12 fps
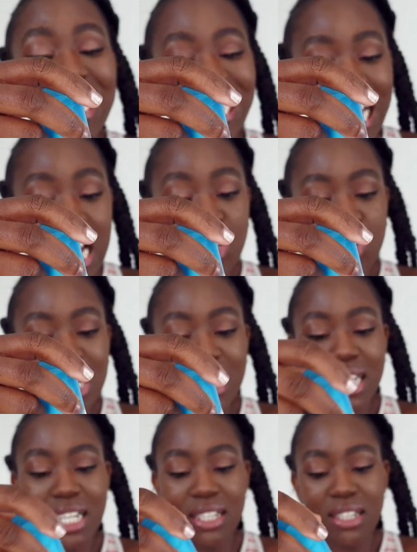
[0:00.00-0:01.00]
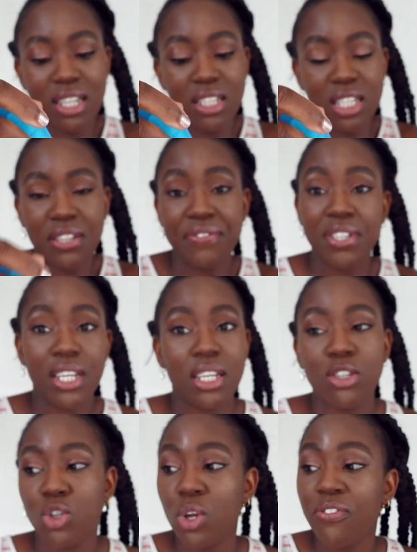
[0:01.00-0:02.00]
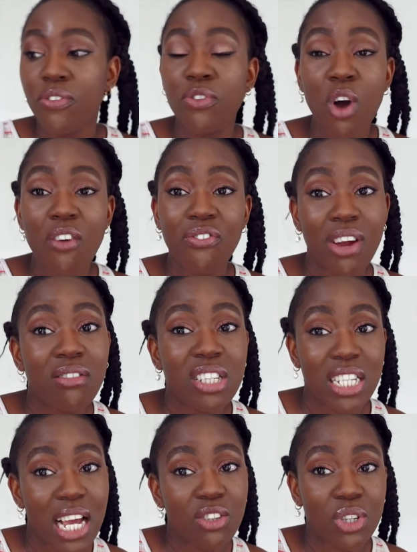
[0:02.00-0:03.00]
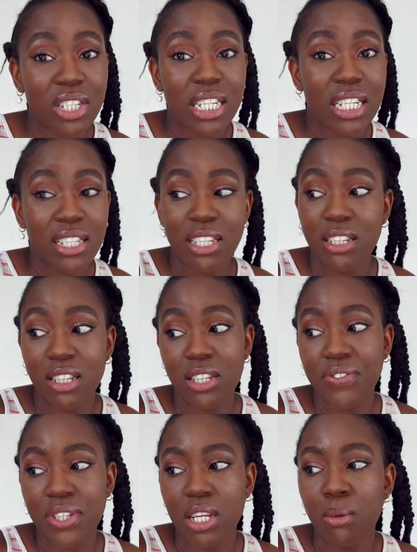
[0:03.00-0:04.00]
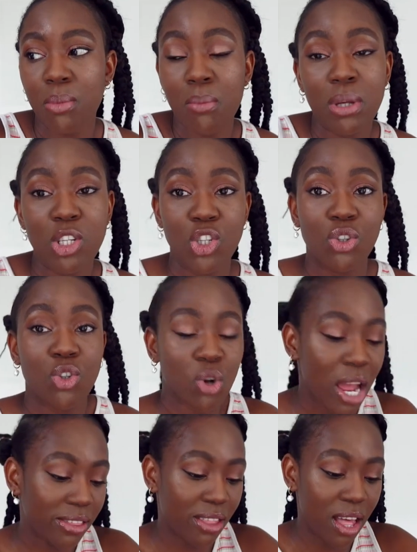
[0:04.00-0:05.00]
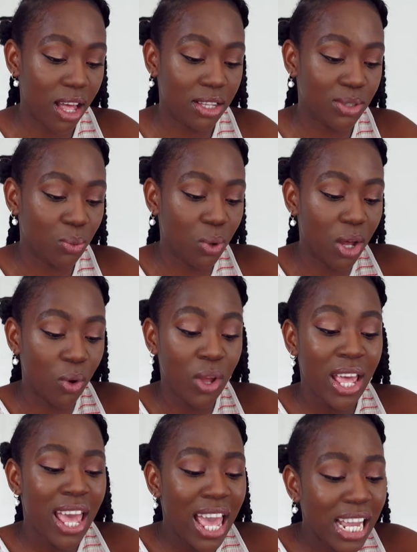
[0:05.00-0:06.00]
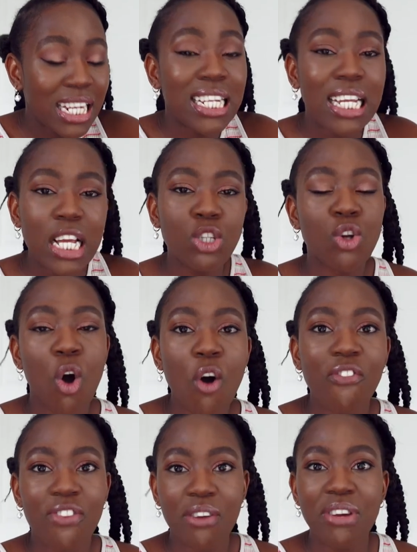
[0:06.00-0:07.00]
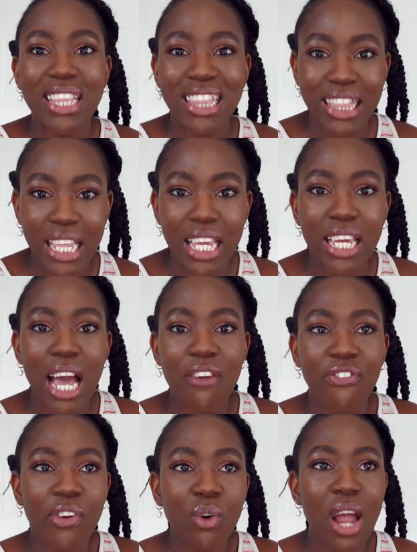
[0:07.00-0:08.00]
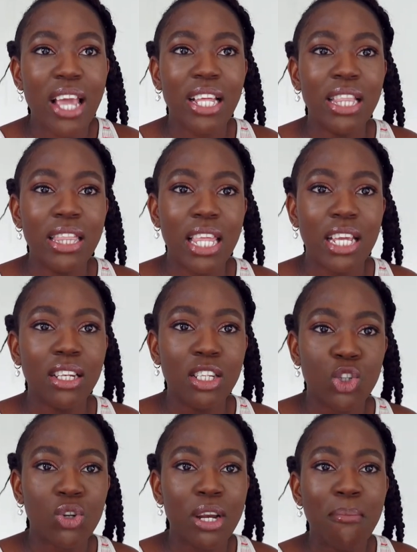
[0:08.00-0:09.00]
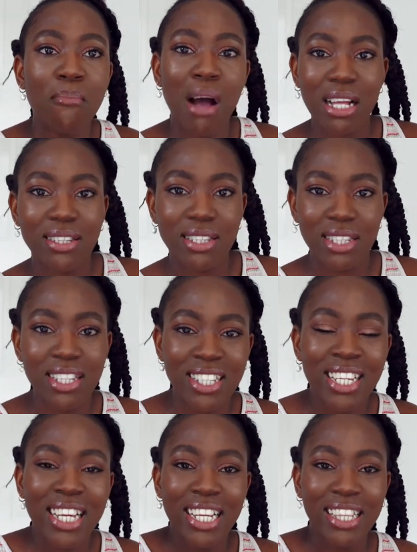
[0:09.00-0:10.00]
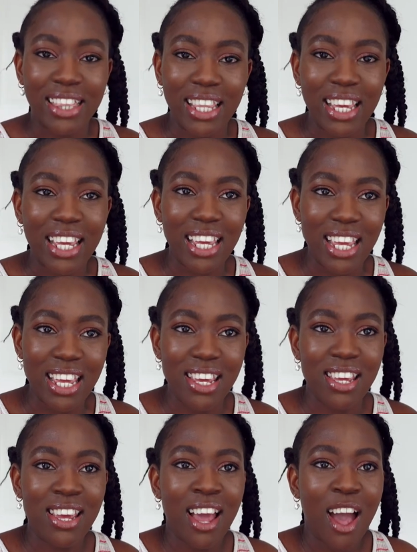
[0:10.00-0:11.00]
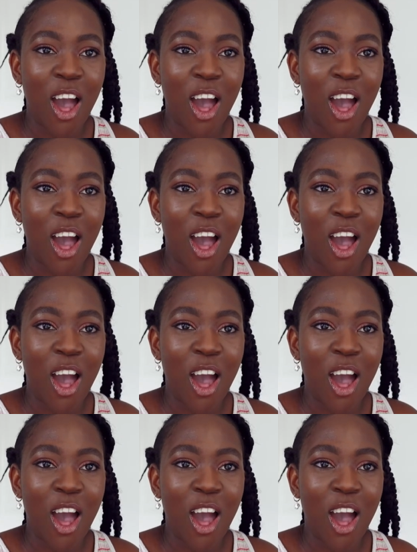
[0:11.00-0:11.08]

dehydrated and sensitive skin. So if you've got very dehydrated and sensitive skin, maybe you should try that as well. And it is all very thick. I feel like they literally mastered the